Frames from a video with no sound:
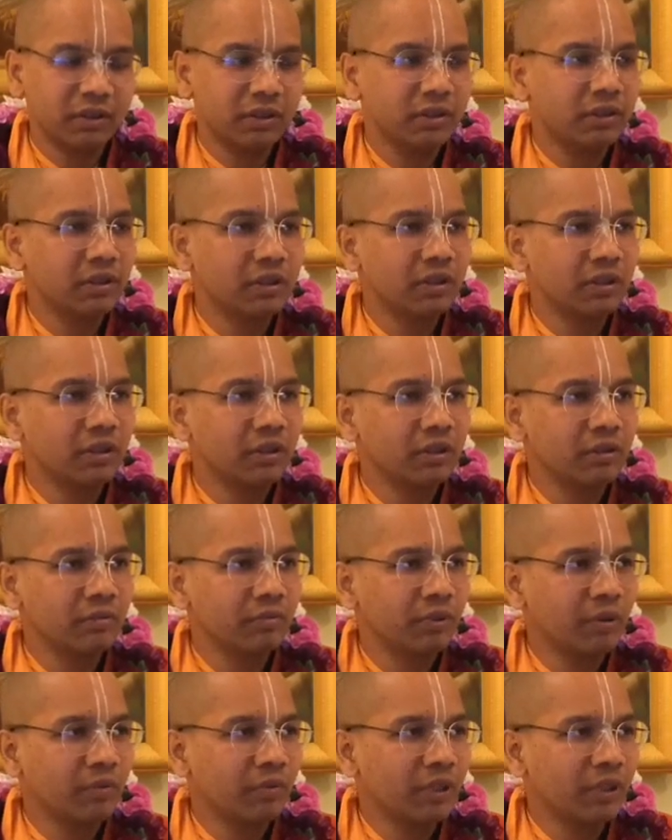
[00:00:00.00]
the
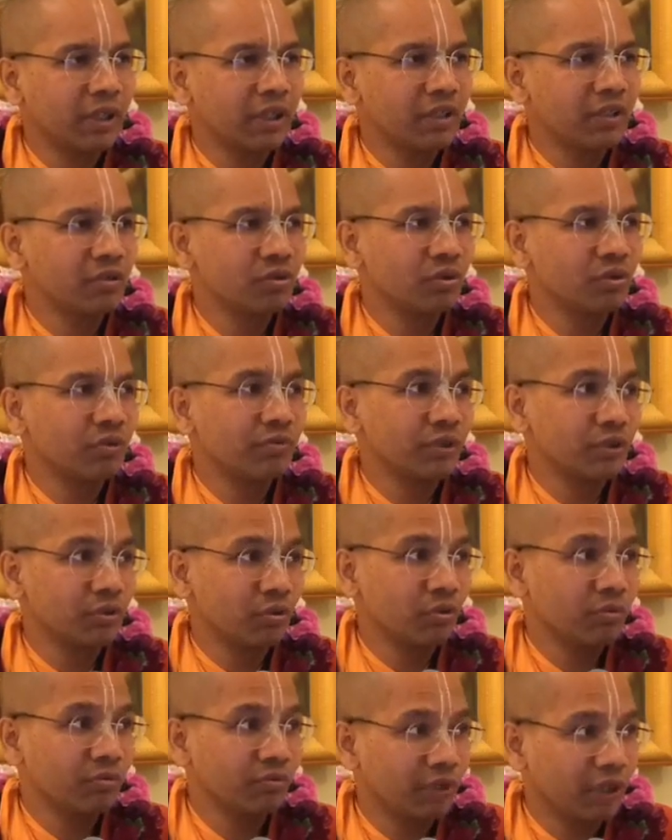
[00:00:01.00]
publications of his
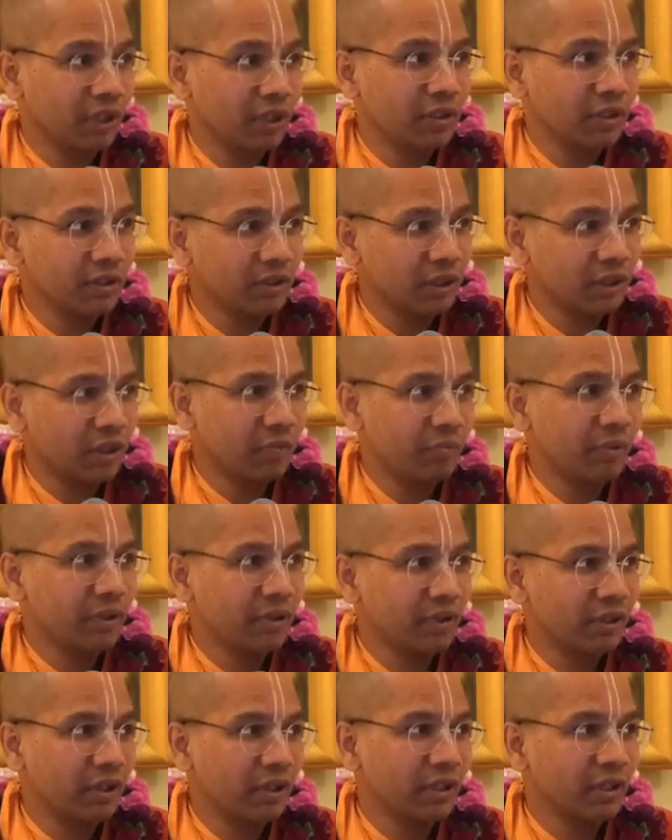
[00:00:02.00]
own father up
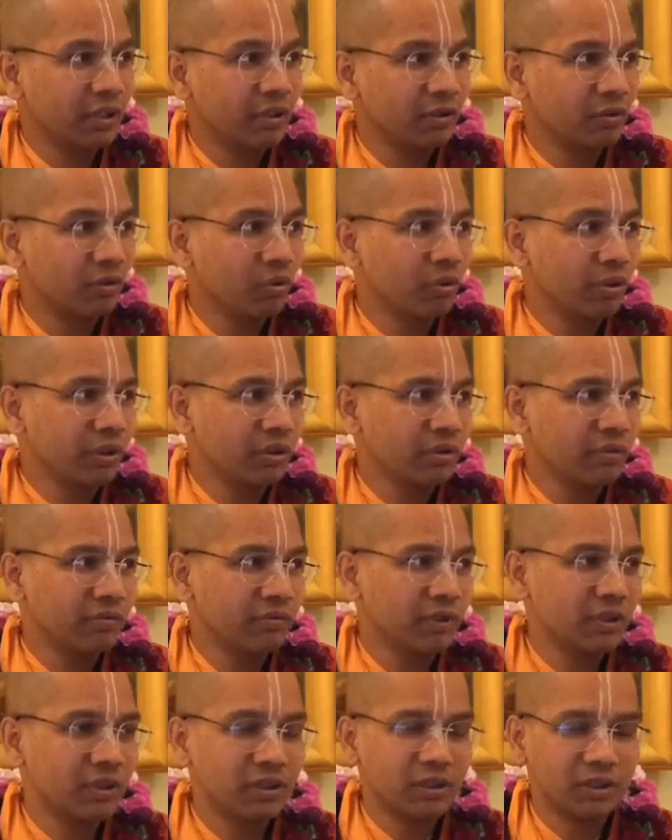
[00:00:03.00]
and running and going,
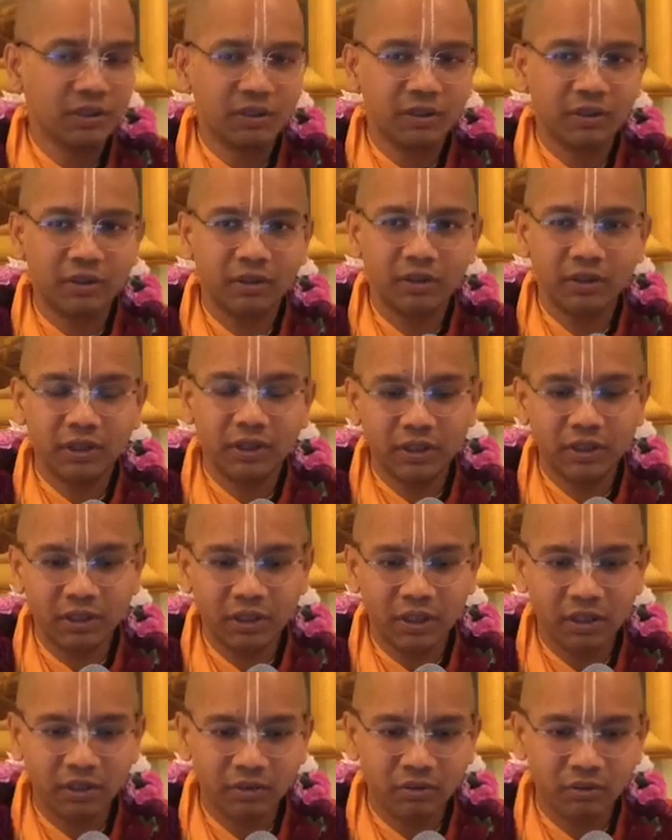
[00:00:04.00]
which he
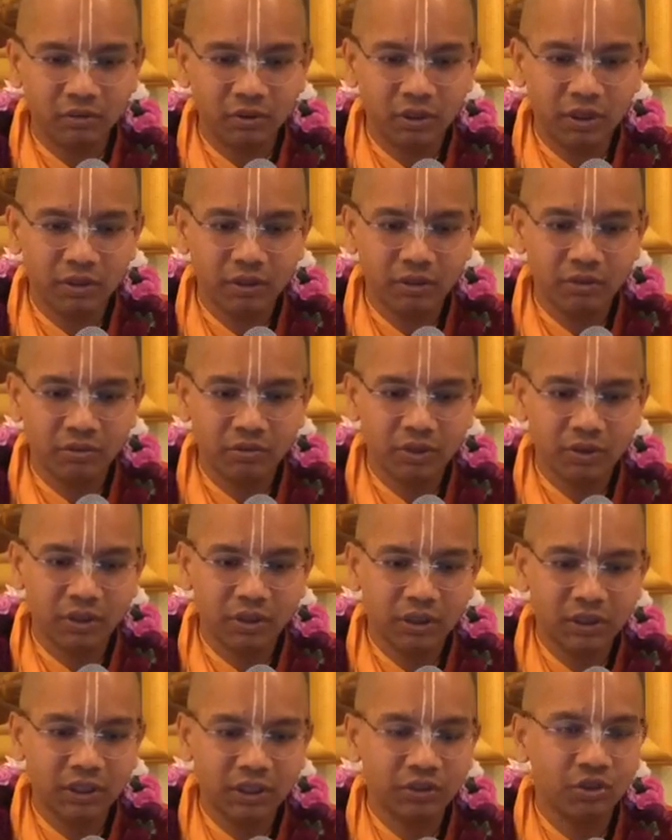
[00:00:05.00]
started to continue the
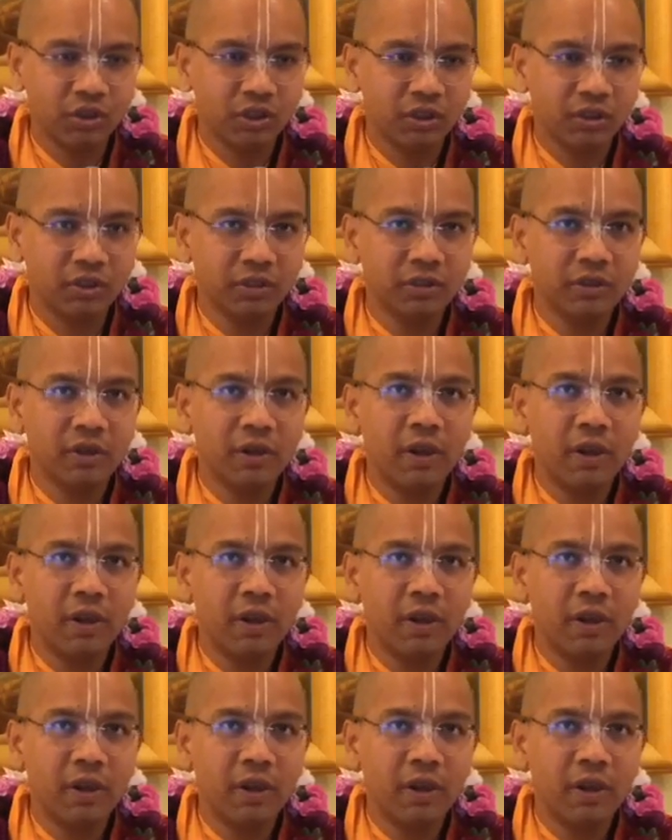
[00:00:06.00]
Sajjana